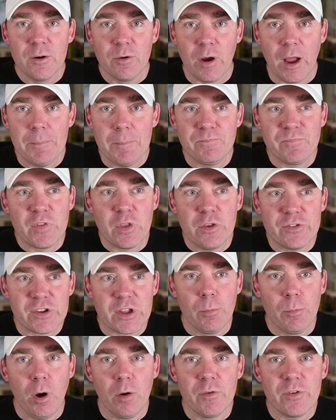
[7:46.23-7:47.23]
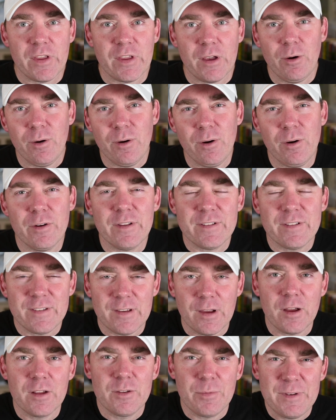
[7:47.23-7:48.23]
right? I used to come over and say, "Oh,
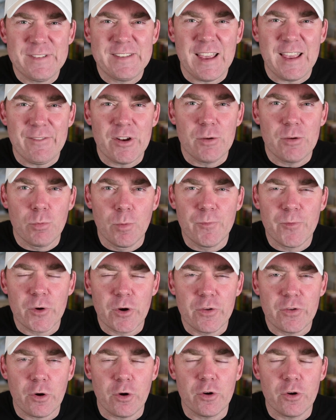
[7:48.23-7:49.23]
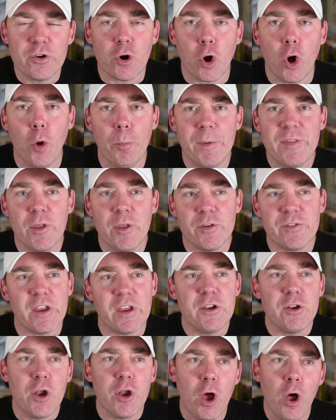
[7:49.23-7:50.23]
do we save any room for dessert?" You're hoping they'll
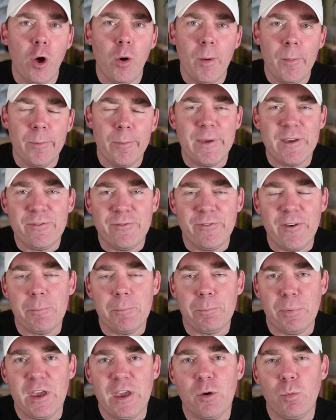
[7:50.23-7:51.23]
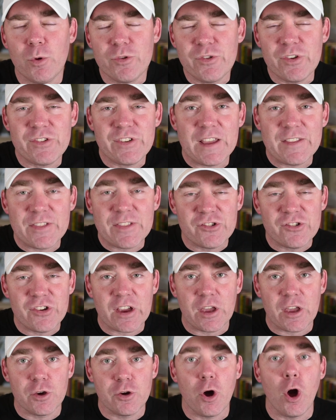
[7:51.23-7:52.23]
say, "No, I'm a big fat pig. We'll just take the
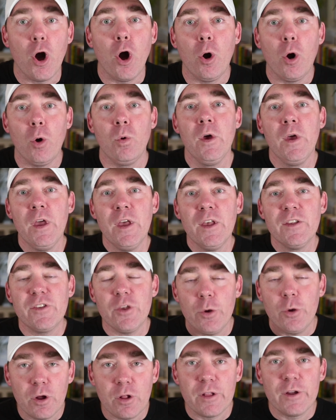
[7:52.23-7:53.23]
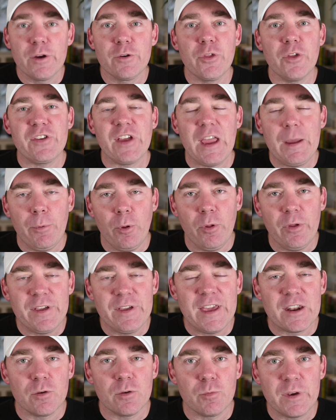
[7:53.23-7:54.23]
check and go." So you can clear the table and
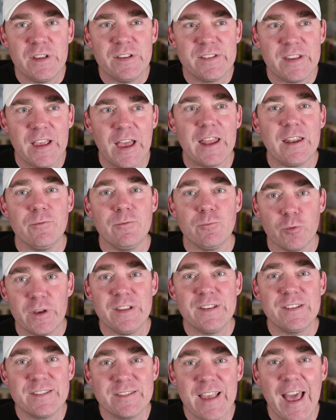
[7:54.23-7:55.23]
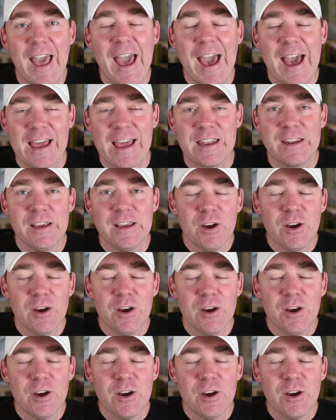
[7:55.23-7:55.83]
get it reset and resat